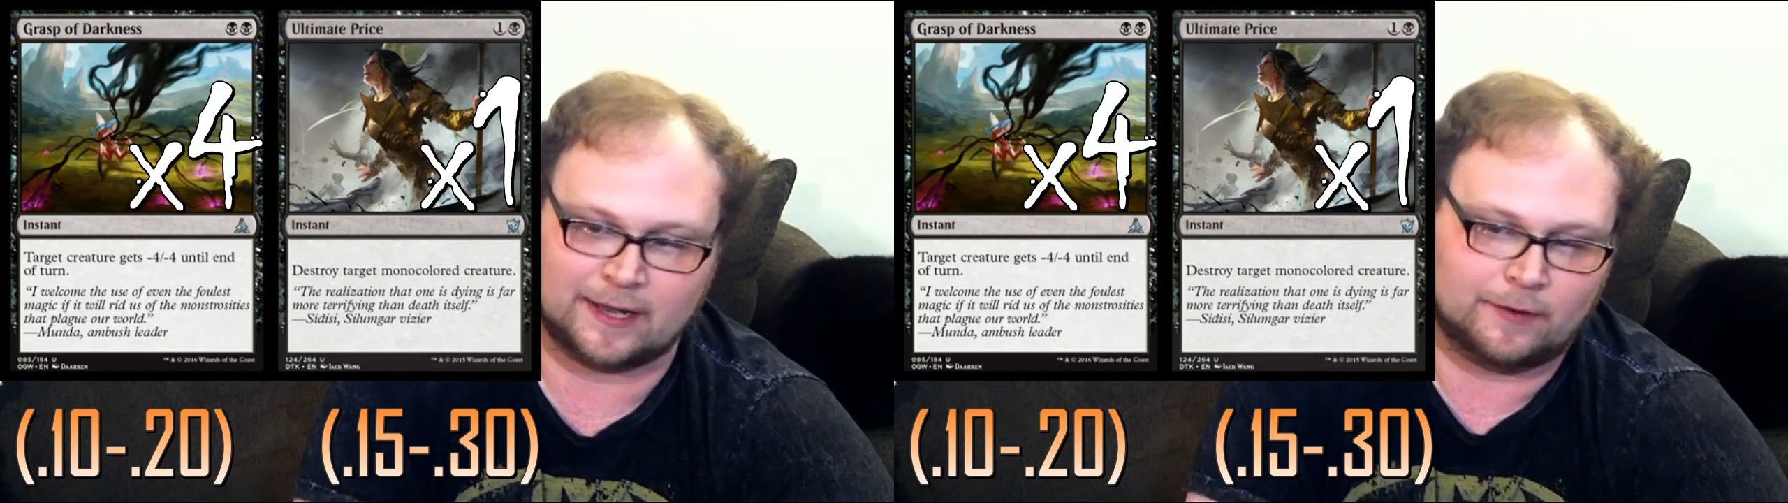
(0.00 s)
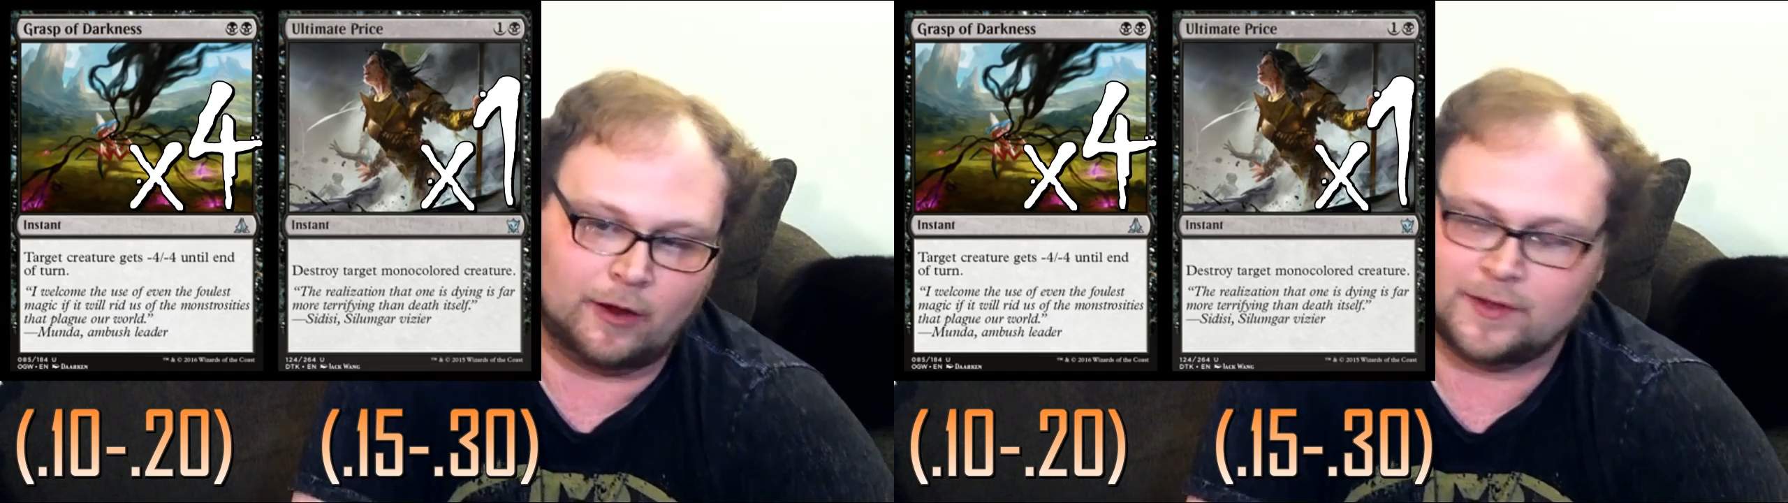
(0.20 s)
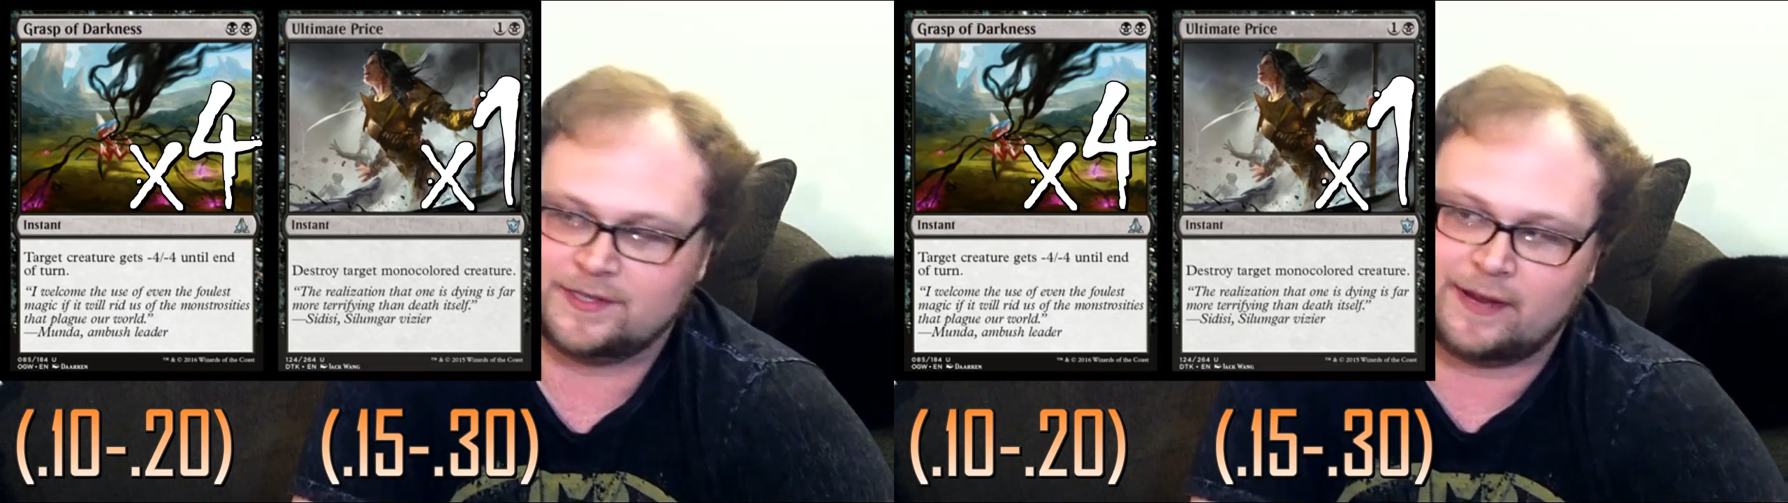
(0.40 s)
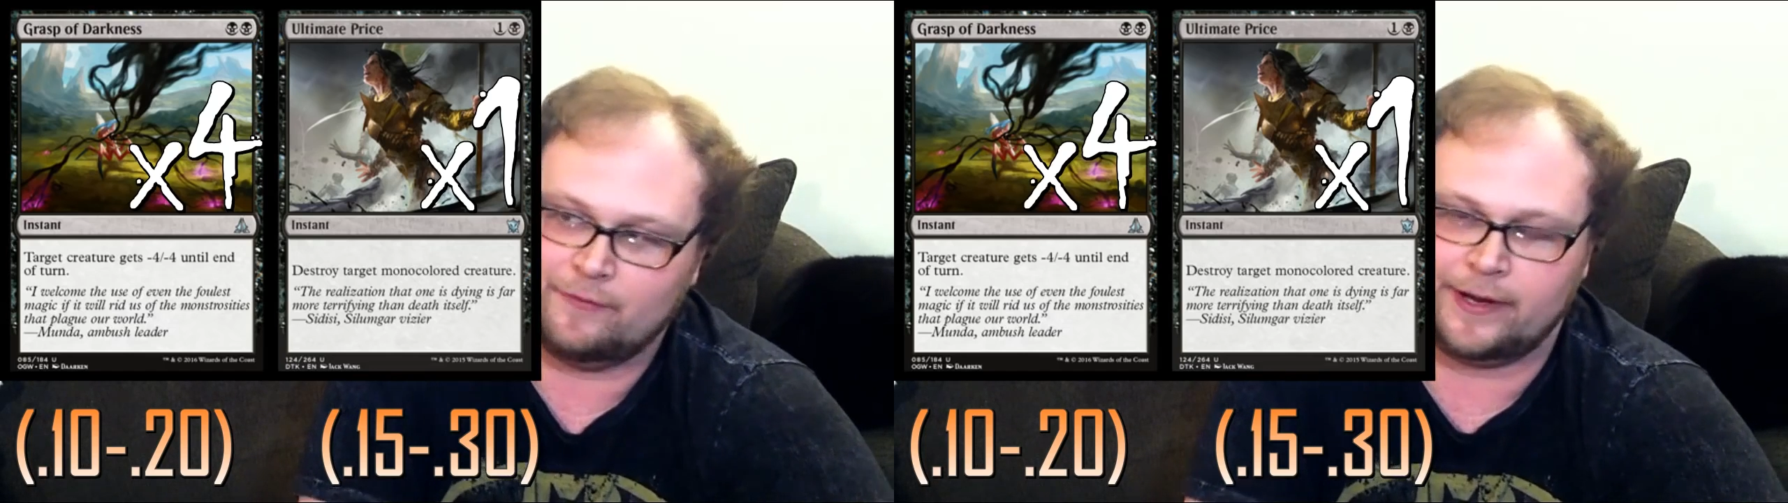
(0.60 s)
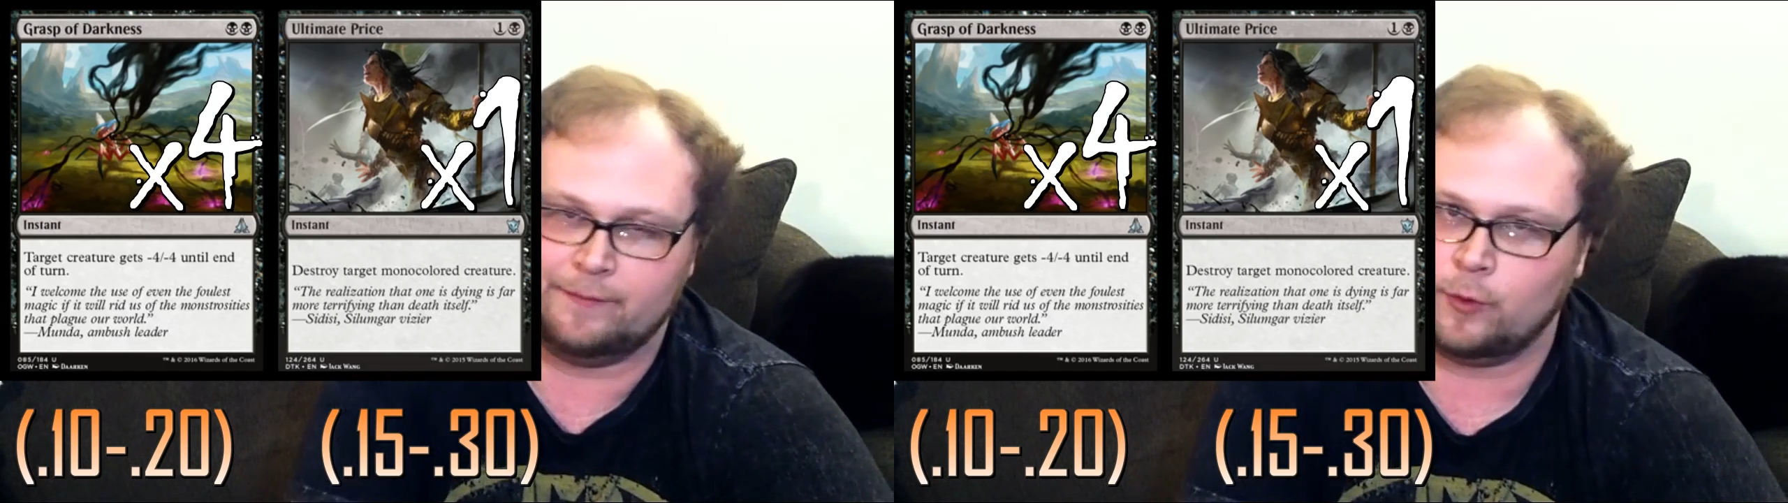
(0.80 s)
out almost
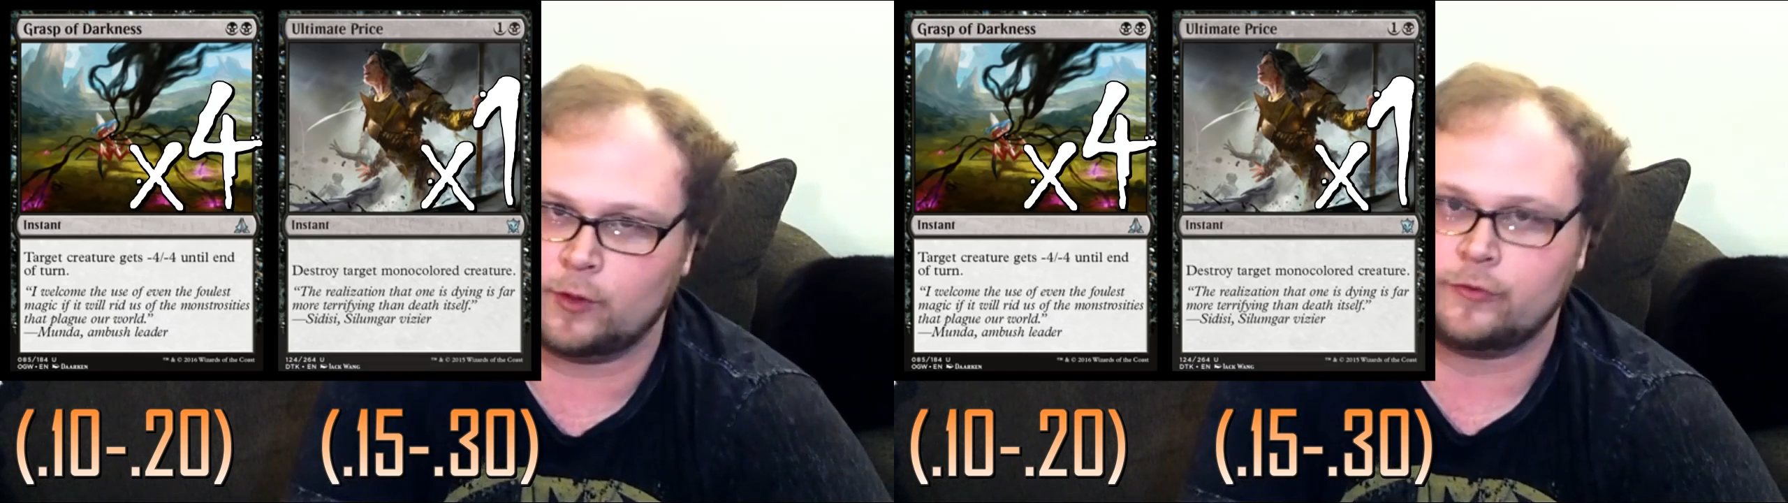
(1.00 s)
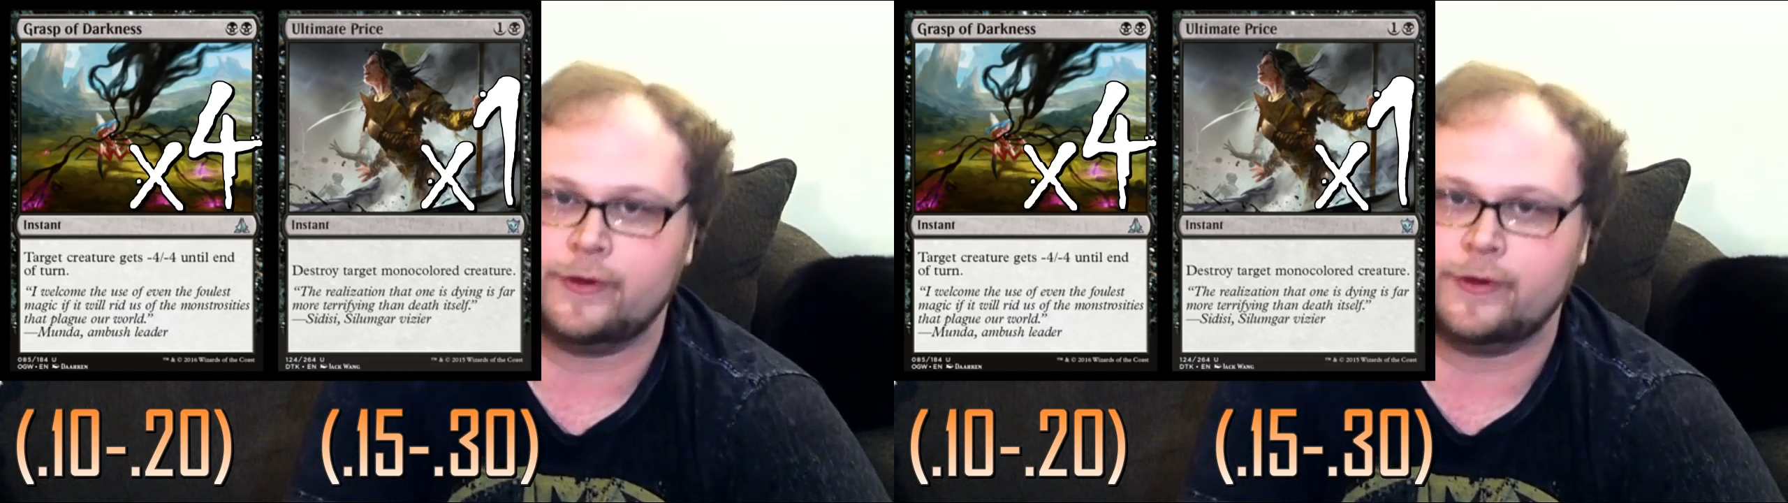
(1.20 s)
every important